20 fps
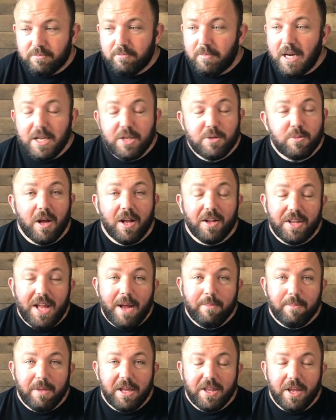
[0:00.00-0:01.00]
might as well
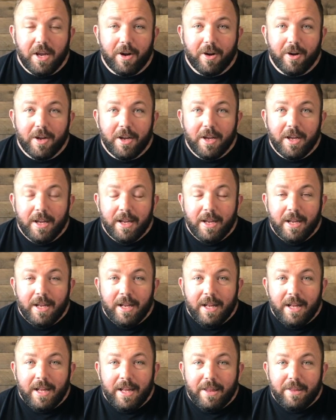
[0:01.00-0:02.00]
not been there.
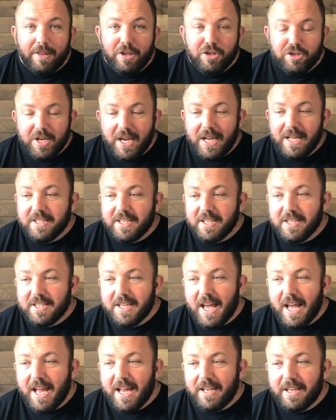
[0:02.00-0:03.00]
The chances
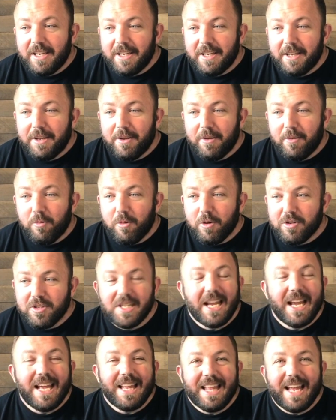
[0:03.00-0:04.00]
that we're
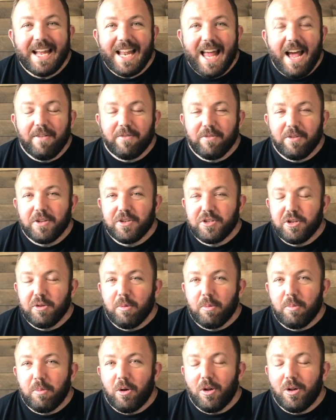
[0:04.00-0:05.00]
saying that after the
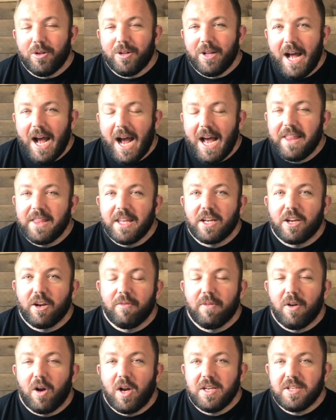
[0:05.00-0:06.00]
Super Bowl, I think
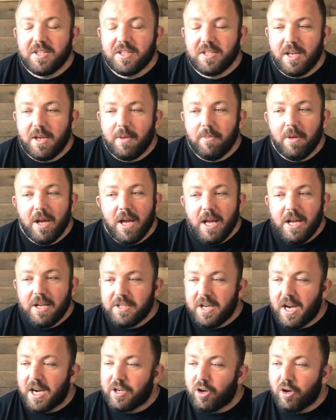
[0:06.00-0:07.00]
are very slim.
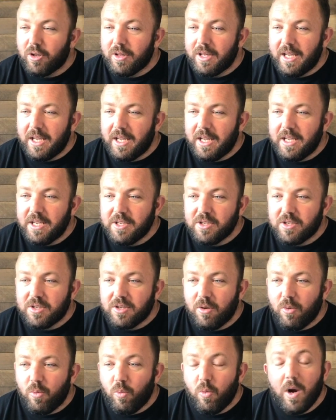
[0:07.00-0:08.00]
Todd Gurley is
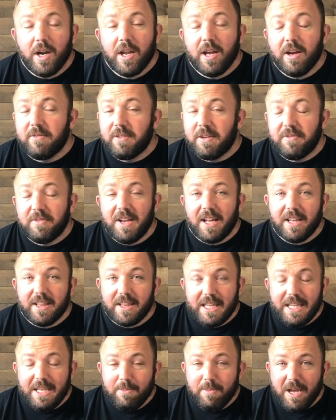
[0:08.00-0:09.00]
one of, if
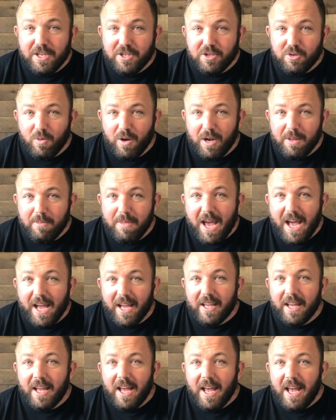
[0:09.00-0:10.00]
not the best running
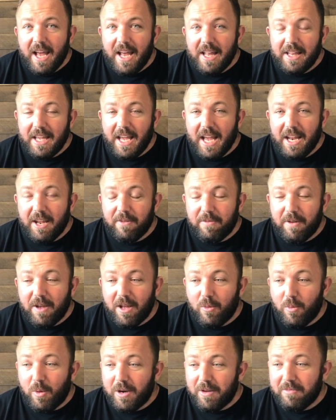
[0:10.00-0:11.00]
back in the
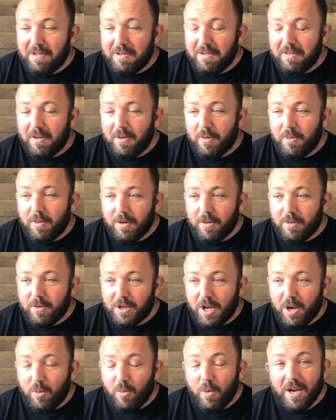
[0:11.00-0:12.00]
NFL,
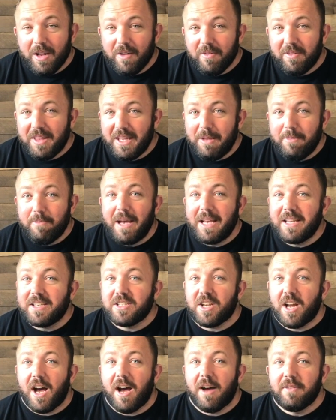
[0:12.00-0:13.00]
one of the
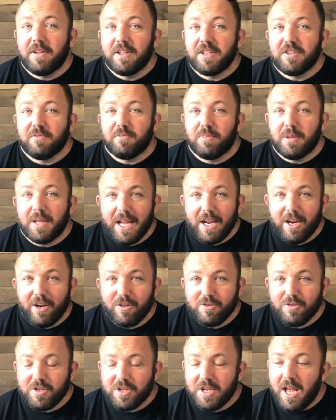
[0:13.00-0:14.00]
best offensive
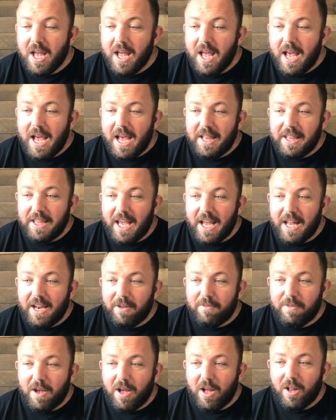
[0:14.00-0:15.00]
players in the
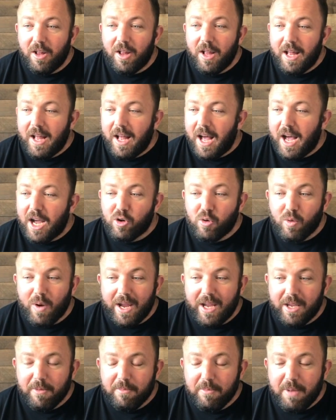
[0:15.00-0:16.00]
NFL, a
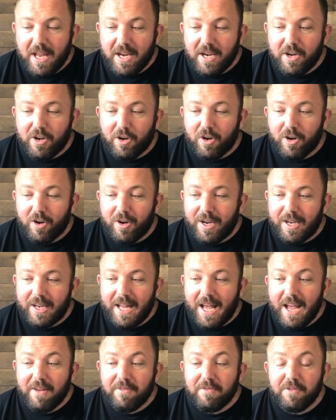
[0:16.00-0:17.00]
great competitor, and
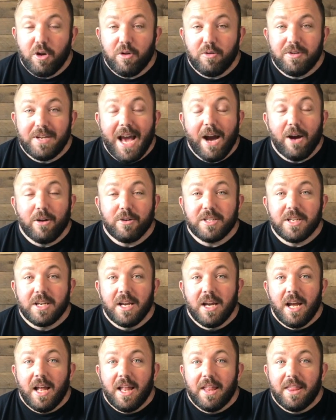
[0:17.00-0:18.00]
I have no doubt
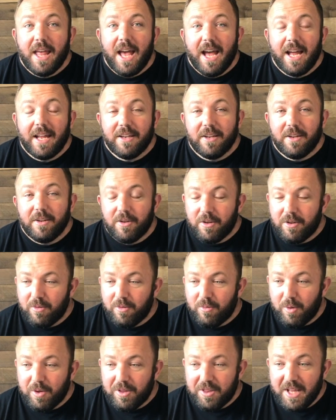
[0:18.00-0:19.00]
that
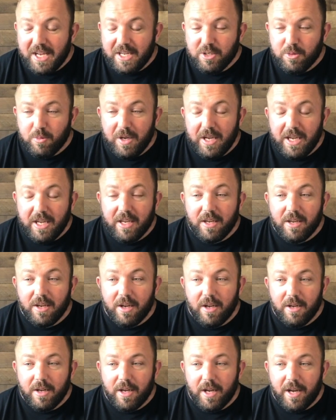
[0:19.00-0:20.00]
with next week,
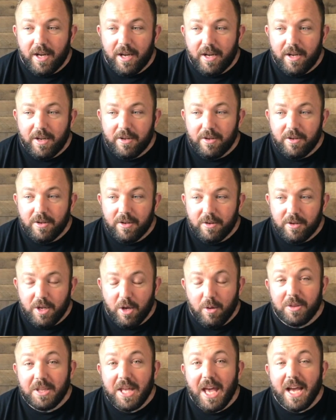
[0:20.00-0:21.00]

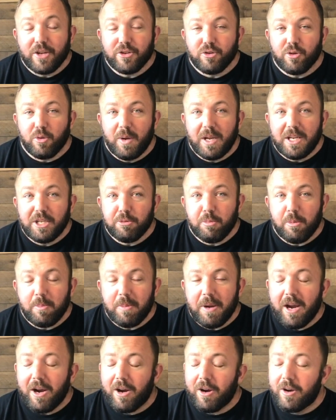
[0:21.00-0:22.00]
with the extra week to
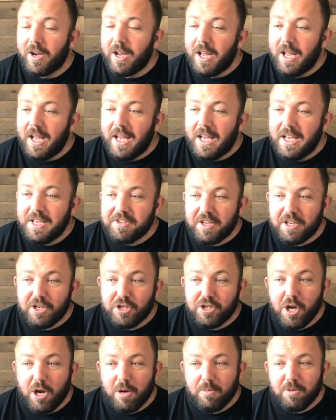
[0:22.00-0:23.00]
prepare, he's going
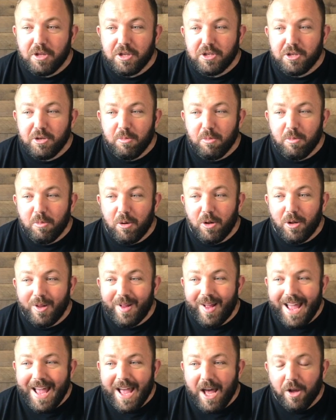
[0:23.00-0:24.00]
to show up to the Super
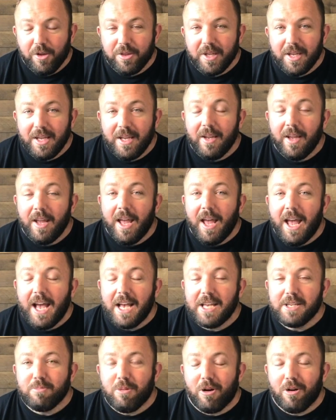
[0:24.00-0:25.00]
Bowl healthy
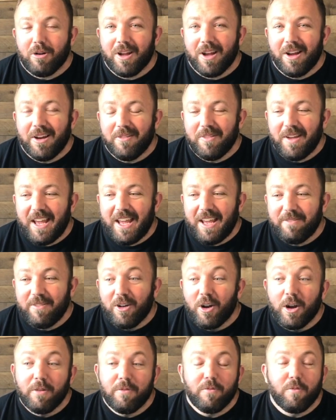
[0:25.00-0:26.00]
as part of a
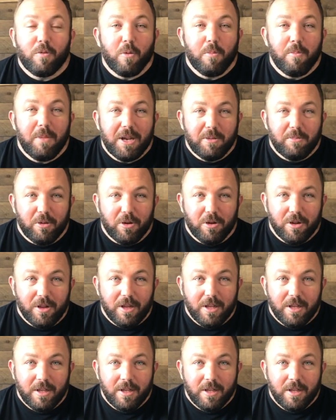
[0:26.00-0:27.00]
very
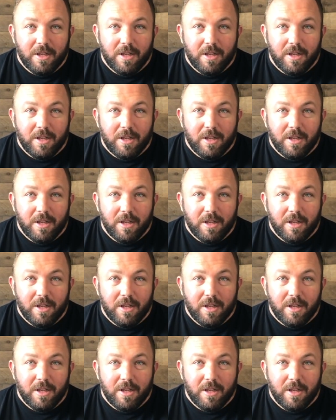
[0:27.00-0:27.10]
formidable